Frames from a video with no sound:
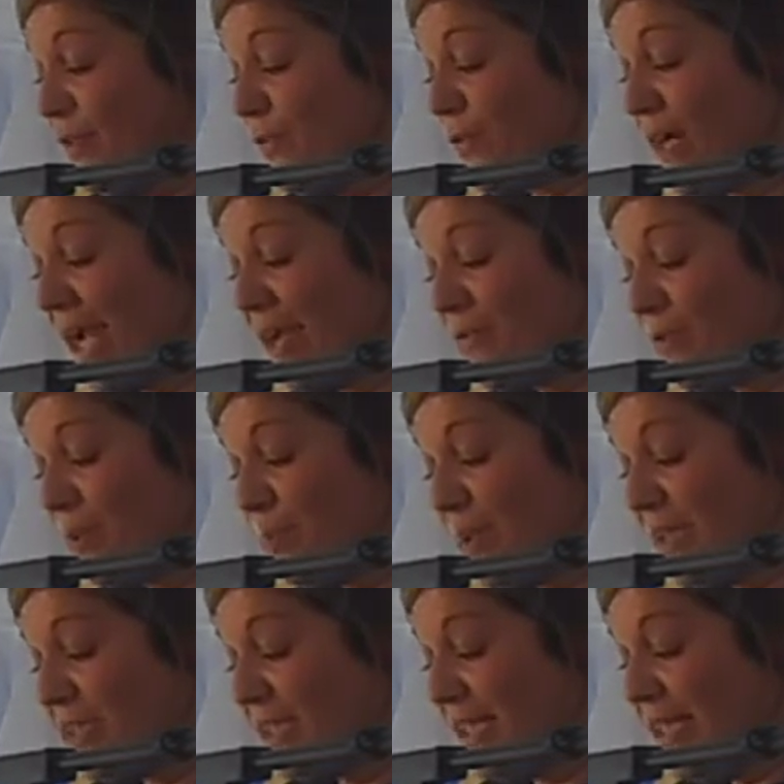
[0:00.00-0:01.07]
for every
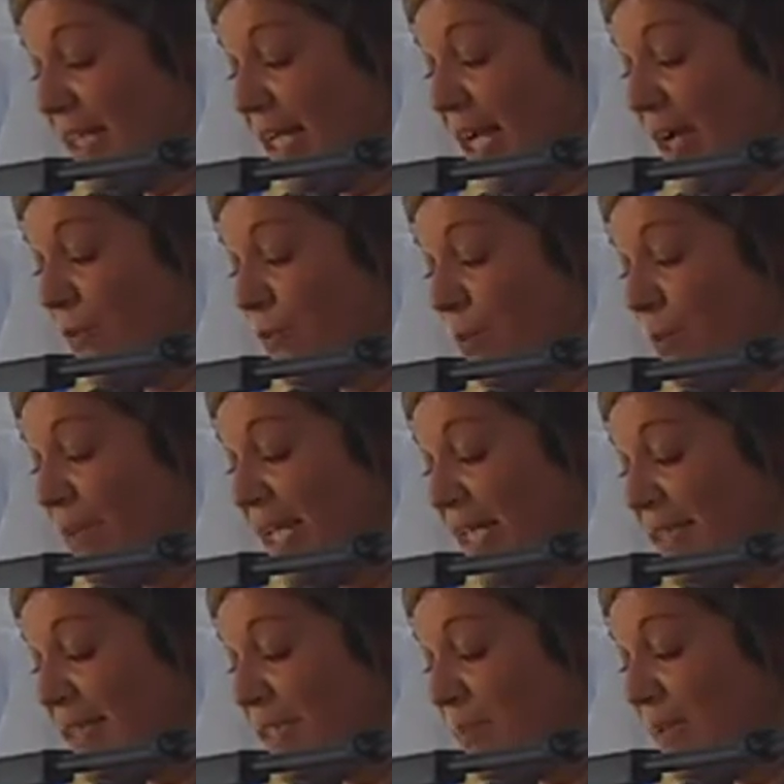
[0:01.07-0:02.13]
budget and
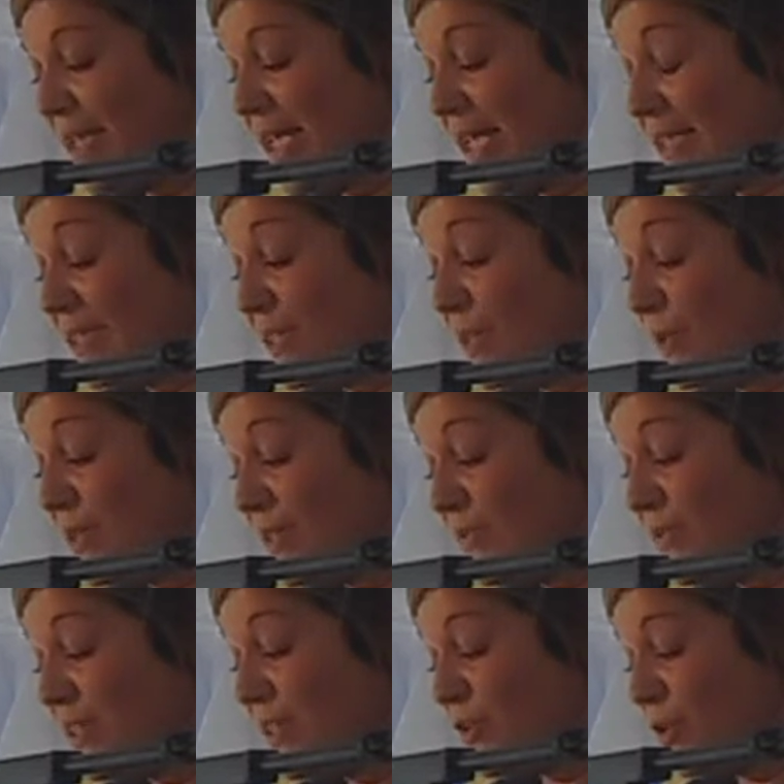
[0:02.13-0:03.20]
remains to be the
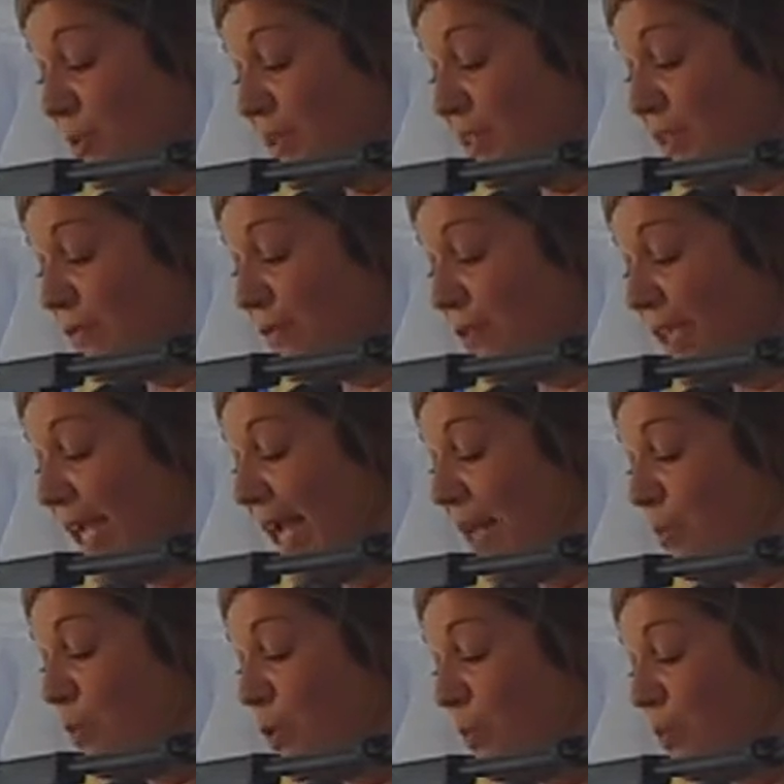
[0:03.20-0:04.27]
exclusive distributor for
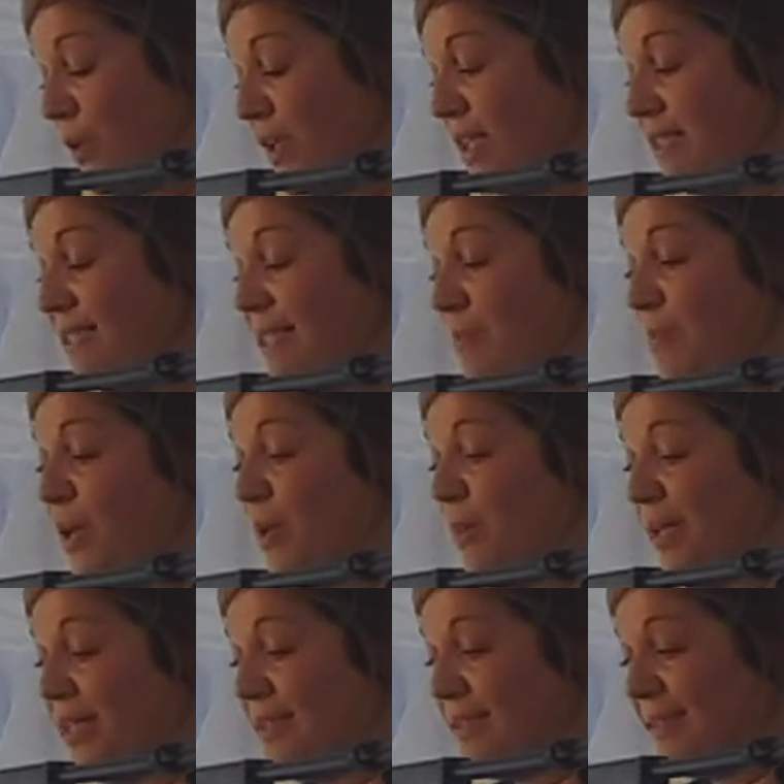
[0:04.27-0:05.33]
Kenmore products in
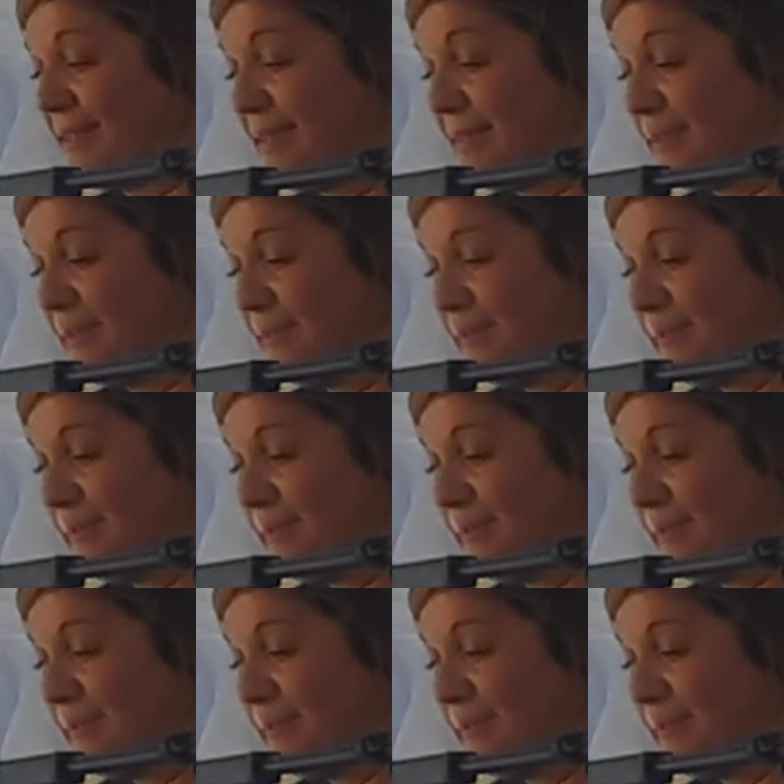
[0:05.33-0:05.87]
Barbados.